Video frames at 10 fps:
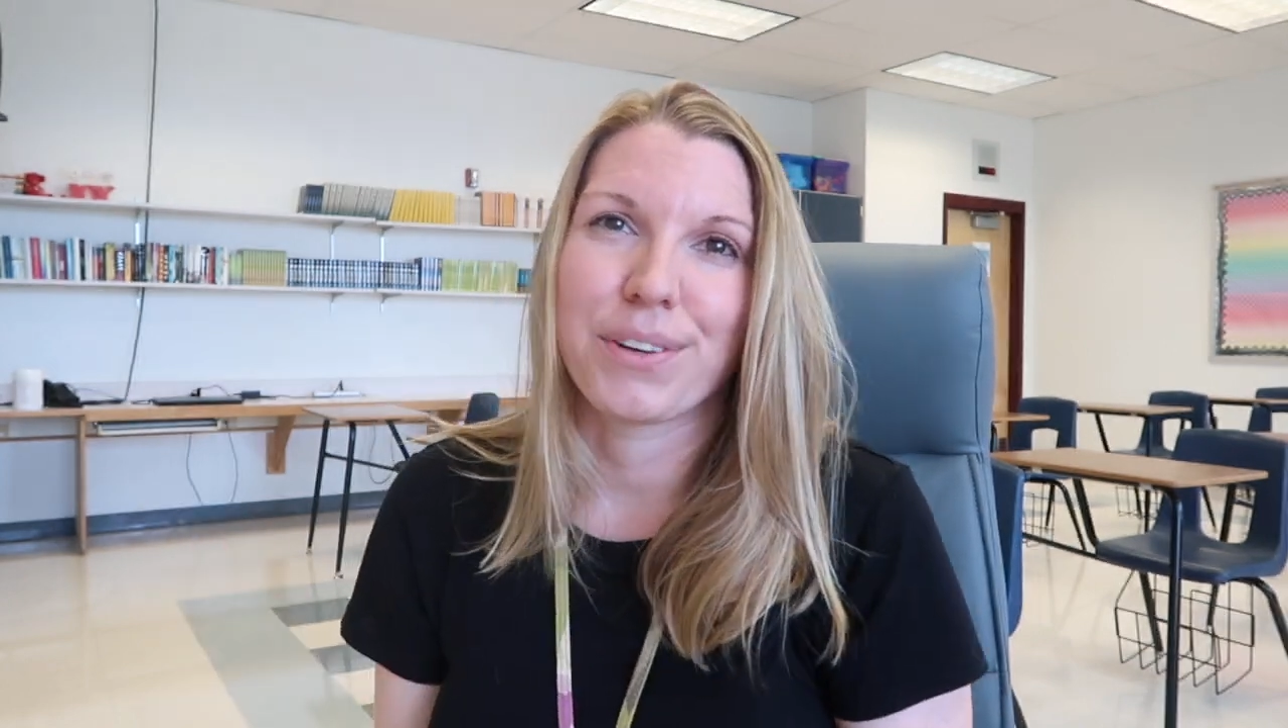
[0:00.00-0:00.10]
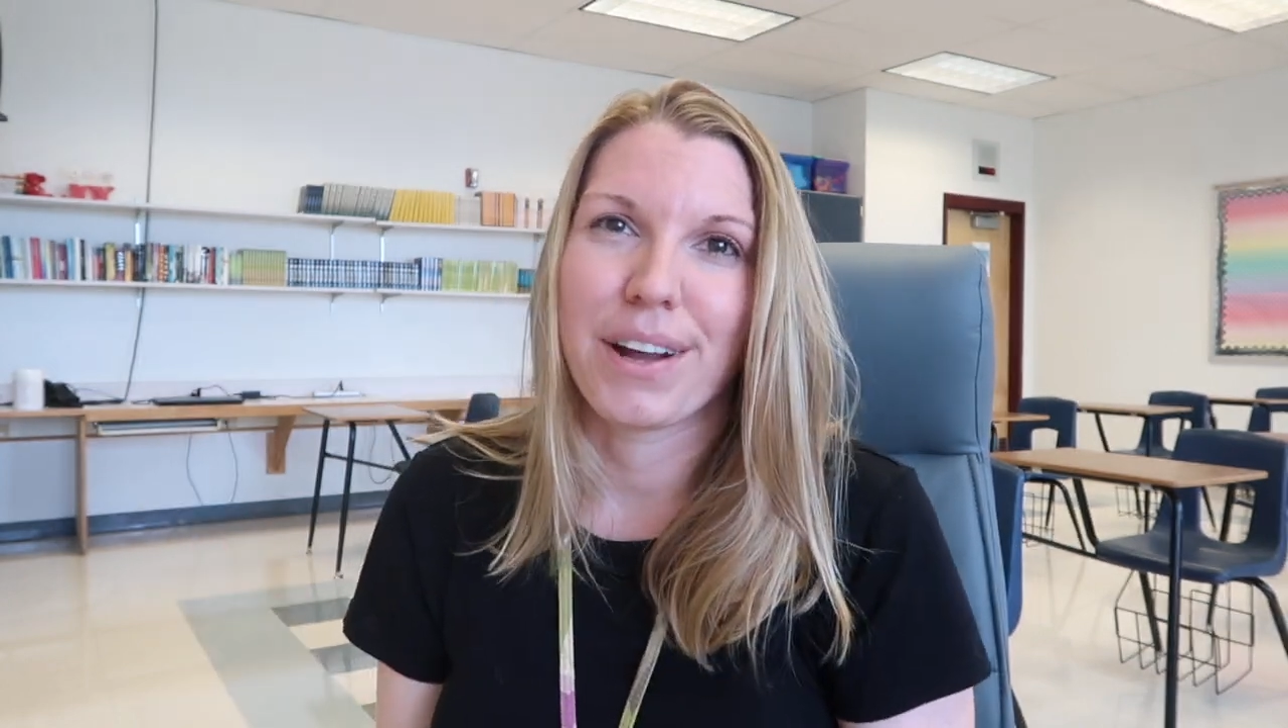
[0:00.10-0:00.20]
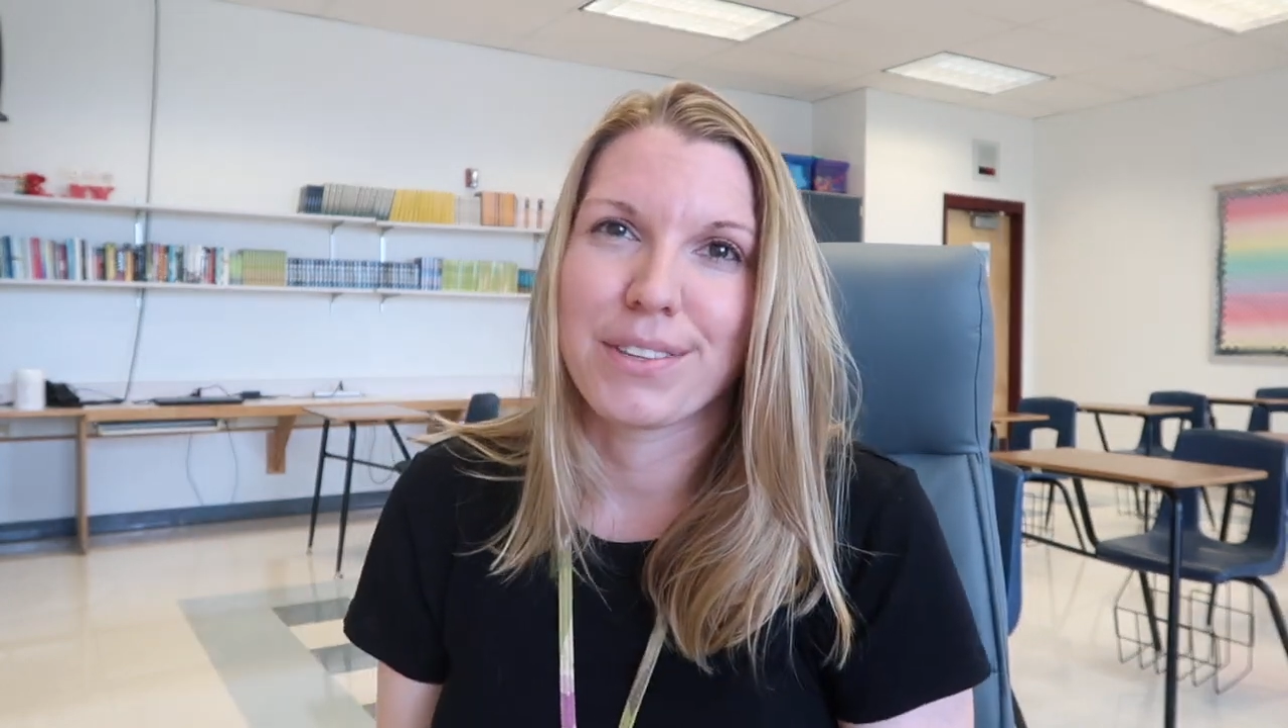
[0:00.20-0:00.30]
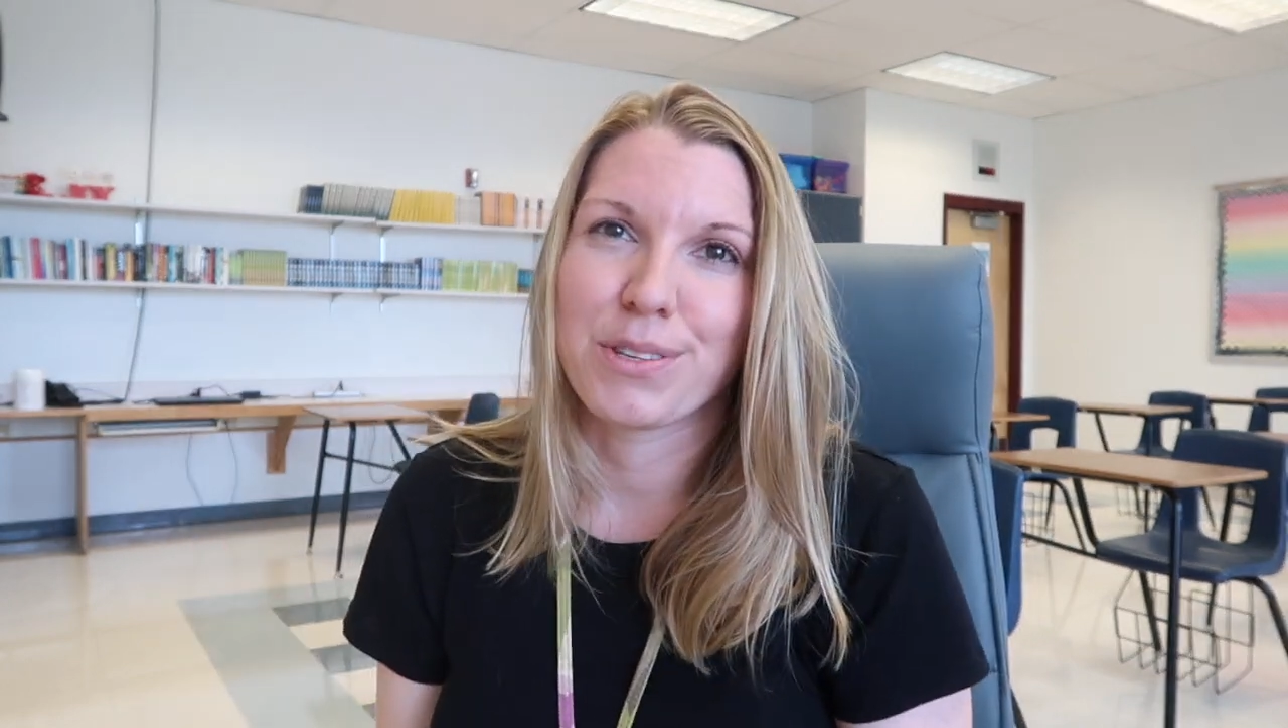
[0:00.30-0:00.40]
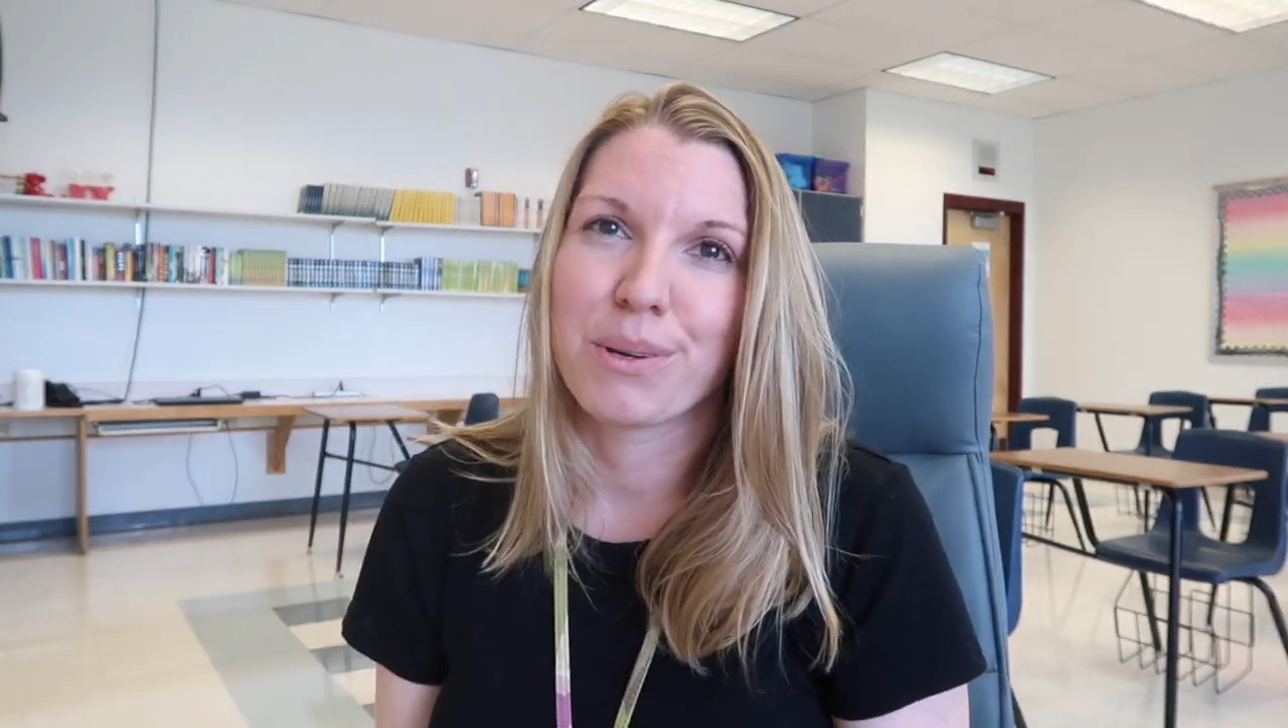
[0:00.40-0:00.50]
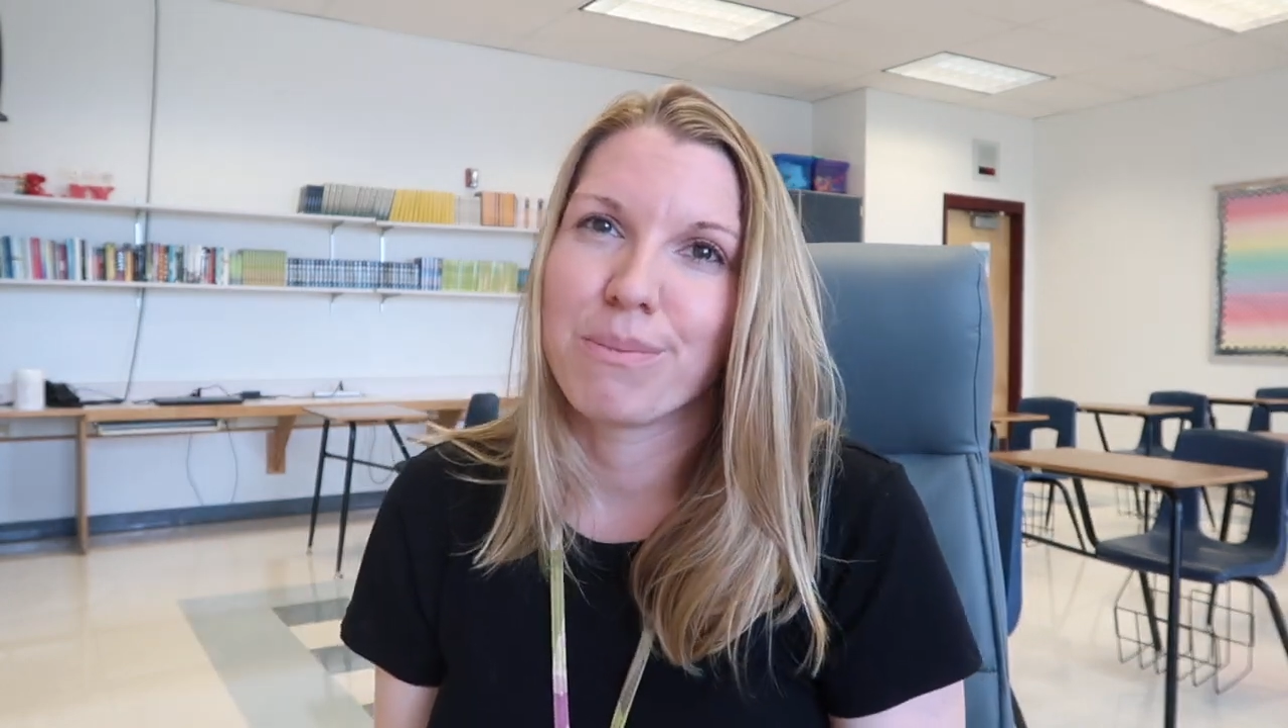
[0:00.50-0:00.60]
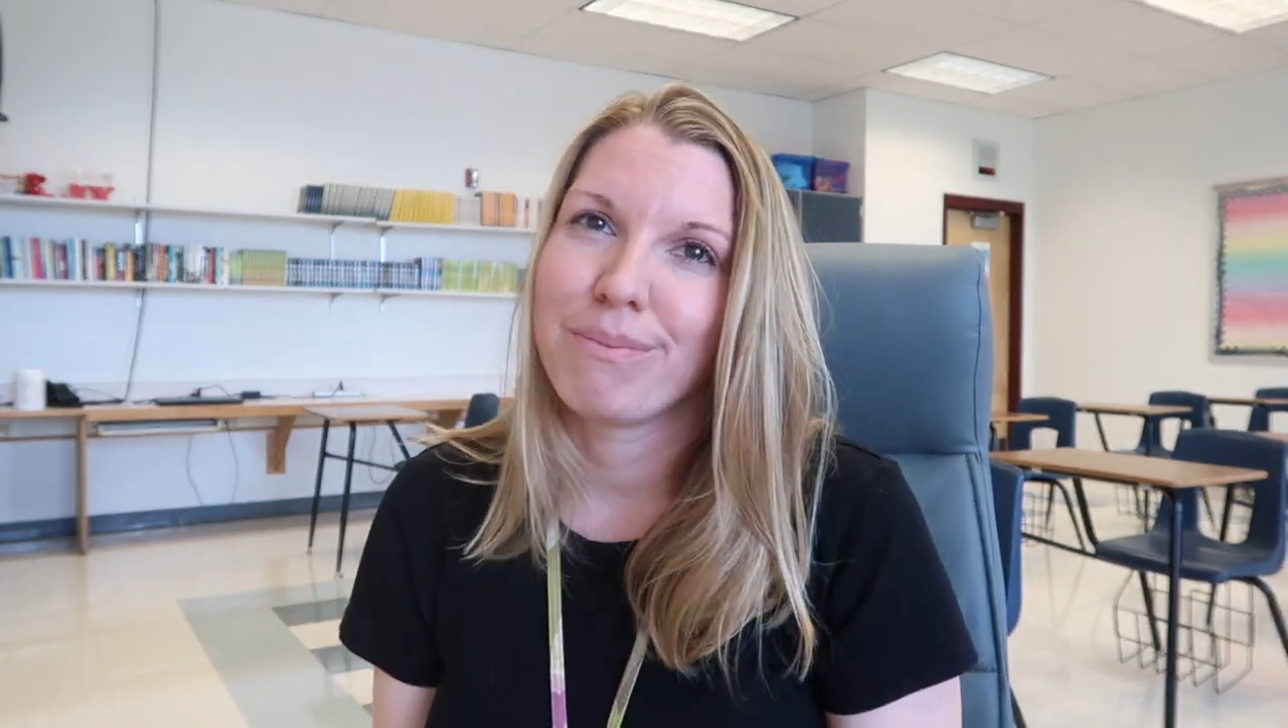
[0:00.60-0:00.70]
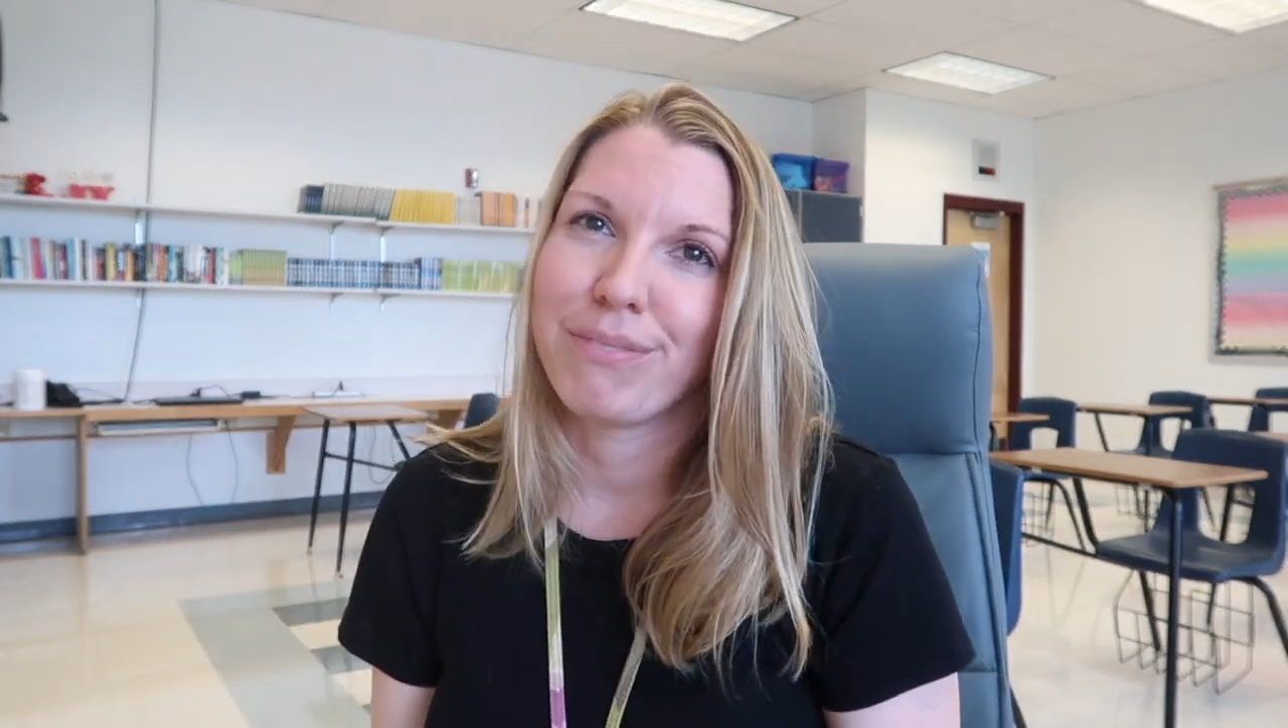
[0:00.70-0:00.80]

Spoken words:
or on Zoom